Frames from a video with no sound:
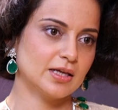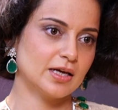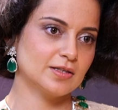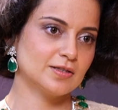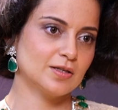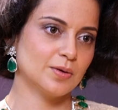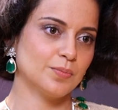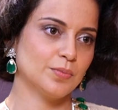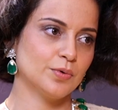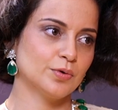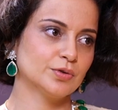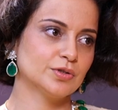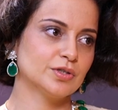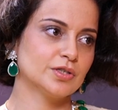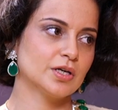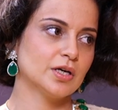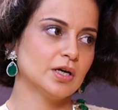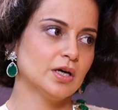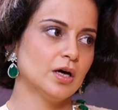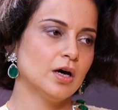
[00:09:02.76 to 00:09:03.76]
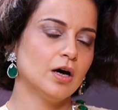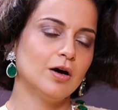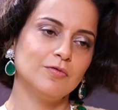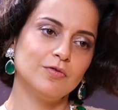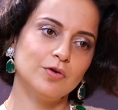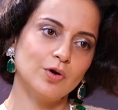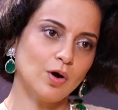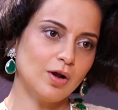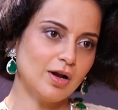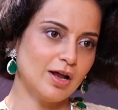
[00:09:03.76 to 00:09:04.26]
I suppose.
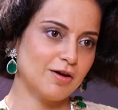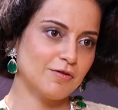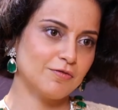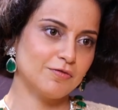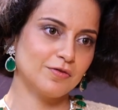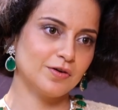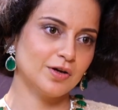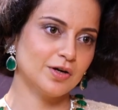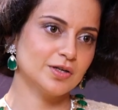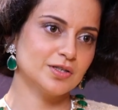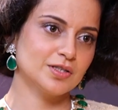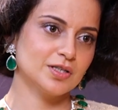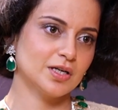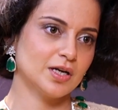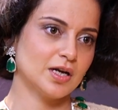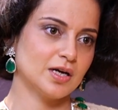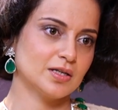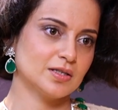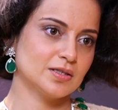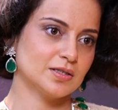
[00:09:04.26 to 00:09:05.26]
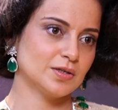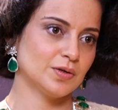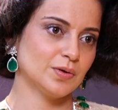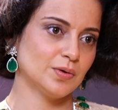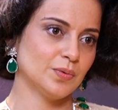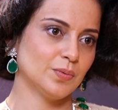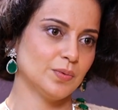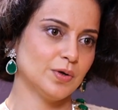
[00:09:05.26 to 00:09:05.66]
We all have fears in us, you know.